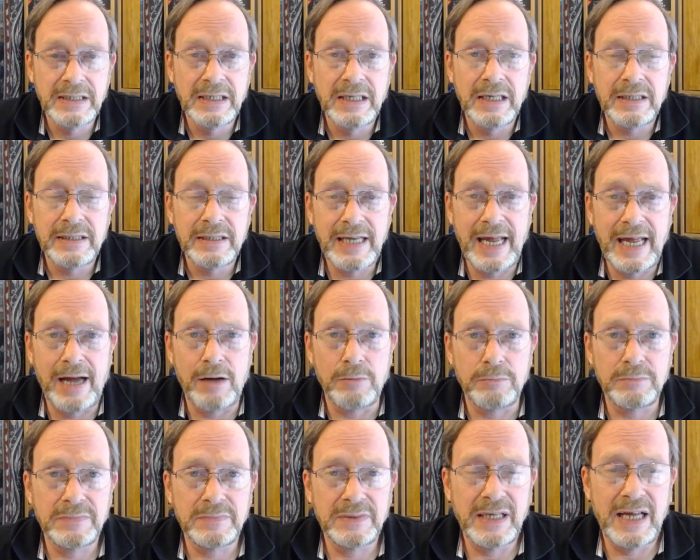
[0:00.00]
Now,
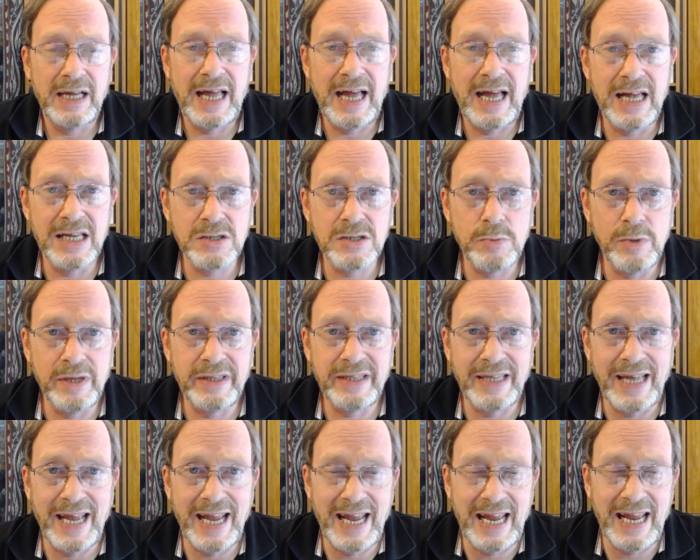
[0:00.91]
as
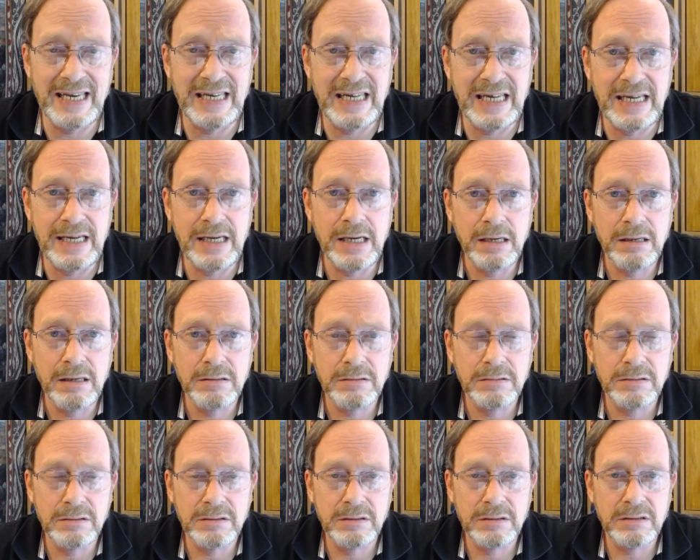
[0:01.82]
with any
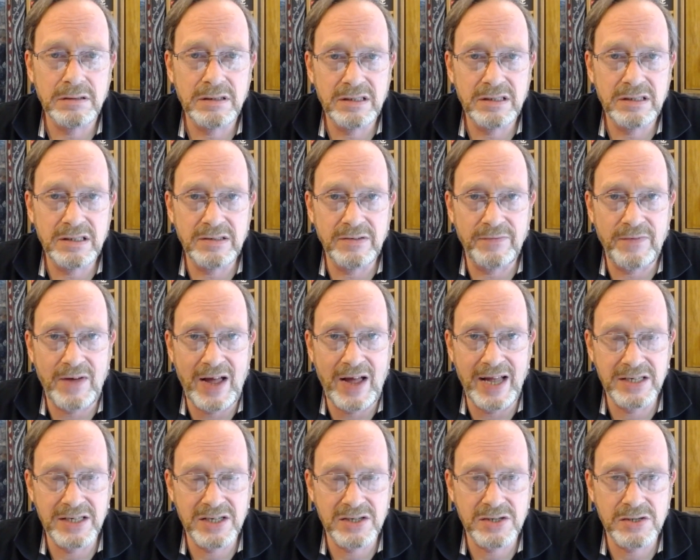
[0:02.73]

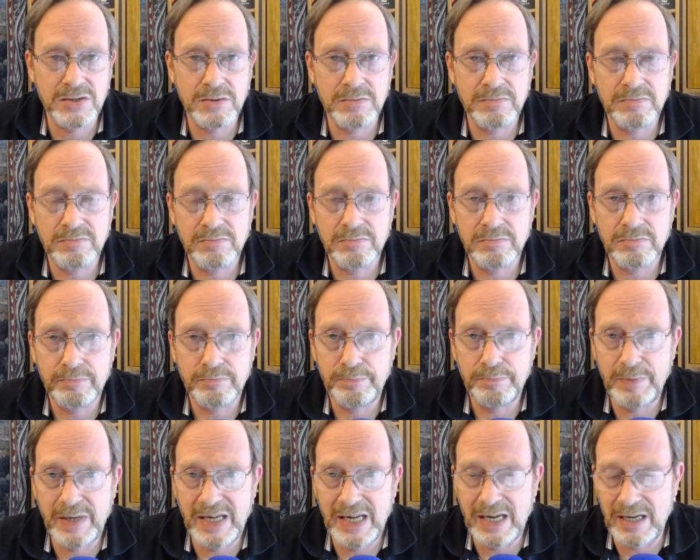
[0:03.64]
device,
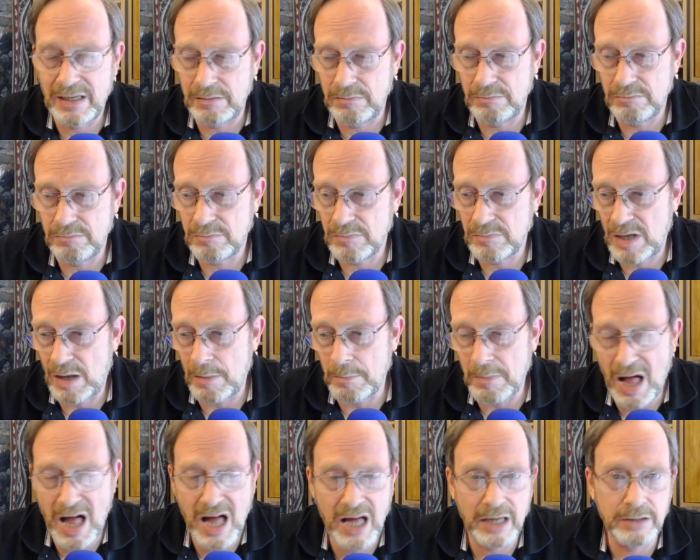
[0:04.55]
be it a
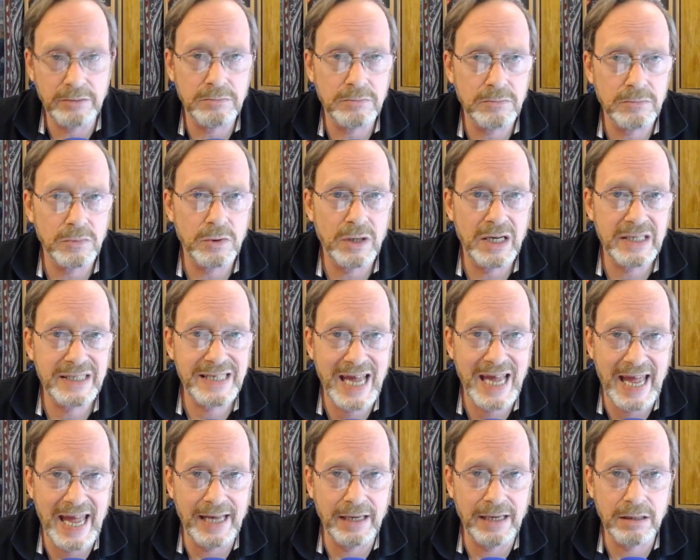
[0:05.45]
mod, a
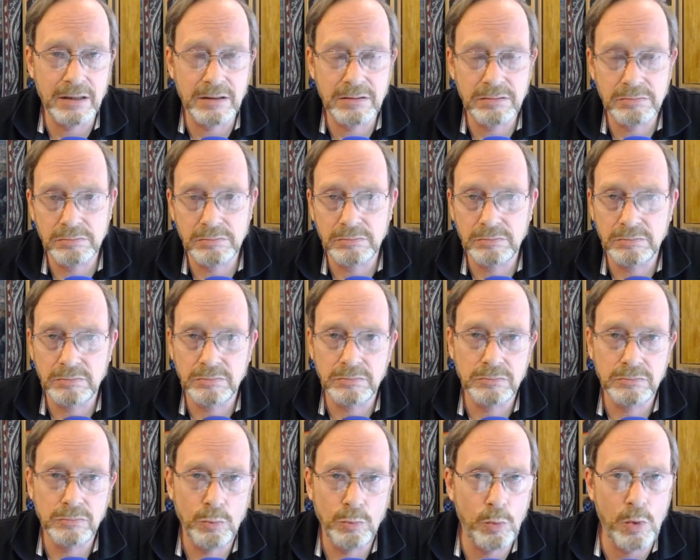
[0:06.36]
tank,
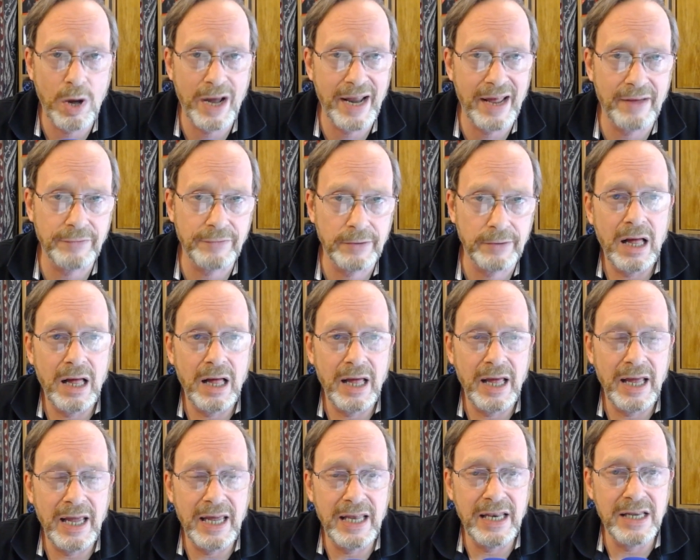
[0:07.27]
whatever,
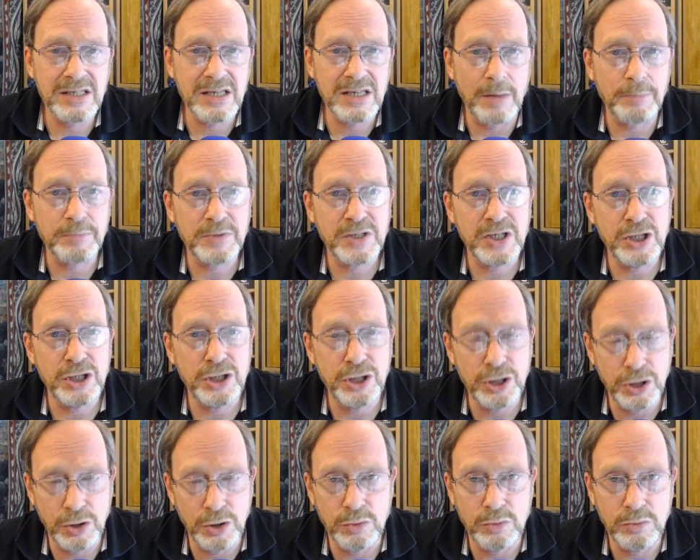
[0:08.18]
it is up to
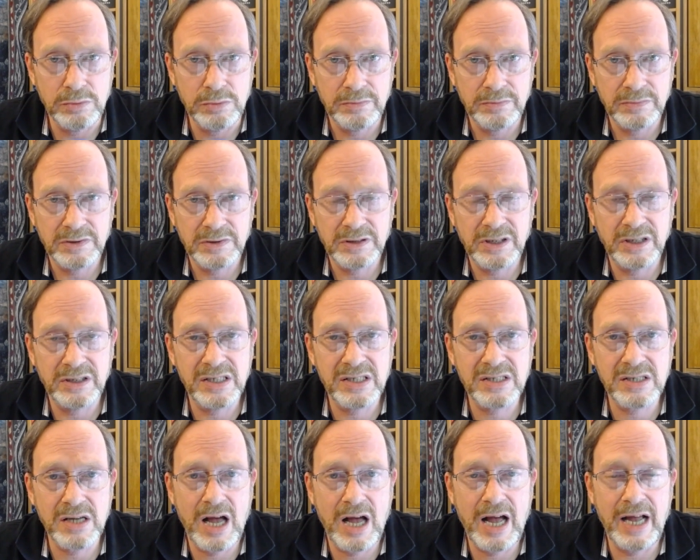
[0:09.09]
you to
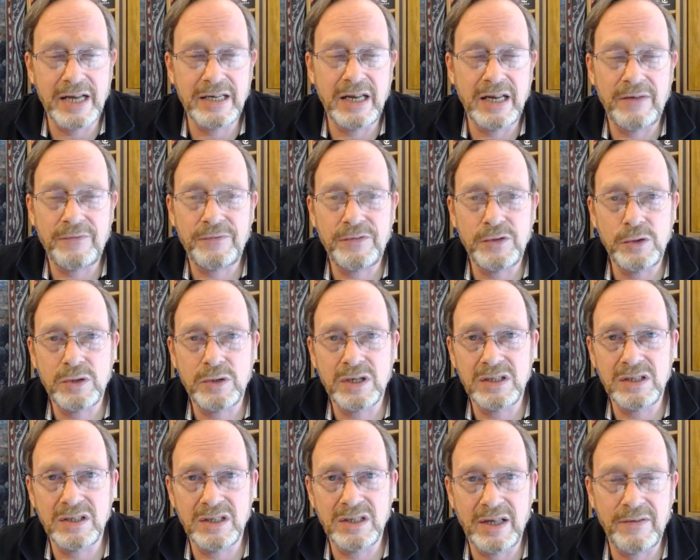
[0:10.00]
decide if you
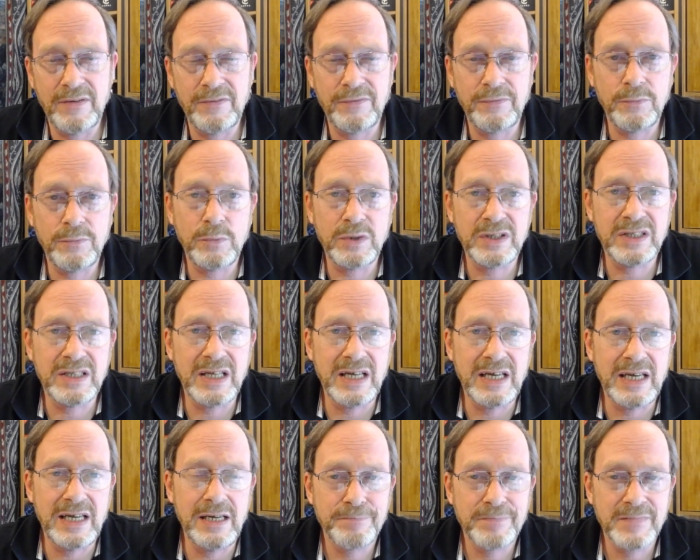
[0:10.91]
can live with
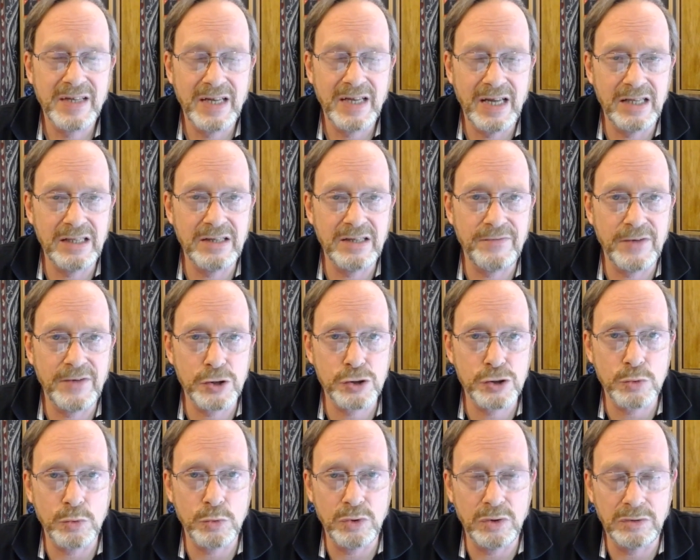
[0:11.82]
the
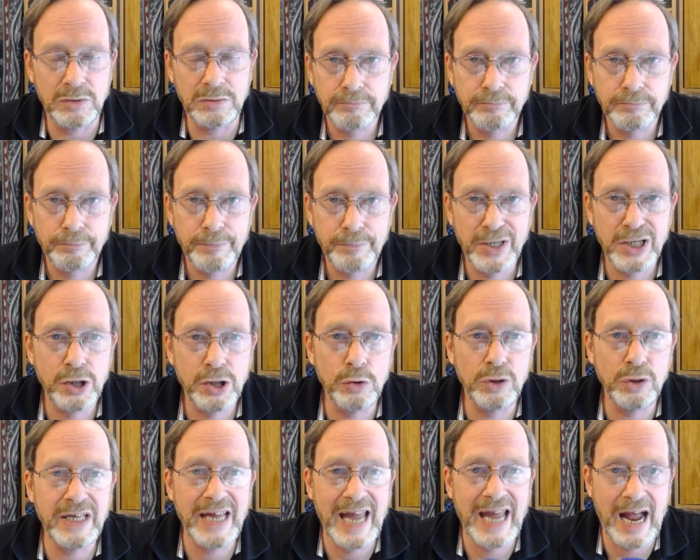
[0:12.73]
individual
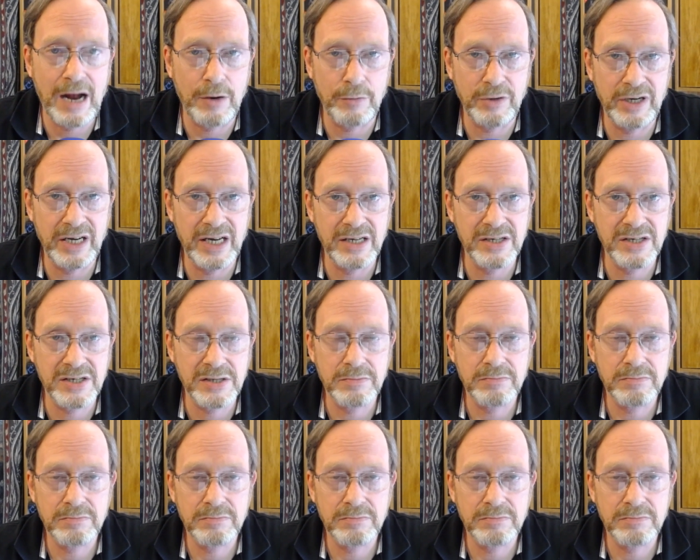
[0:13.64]
peculiarities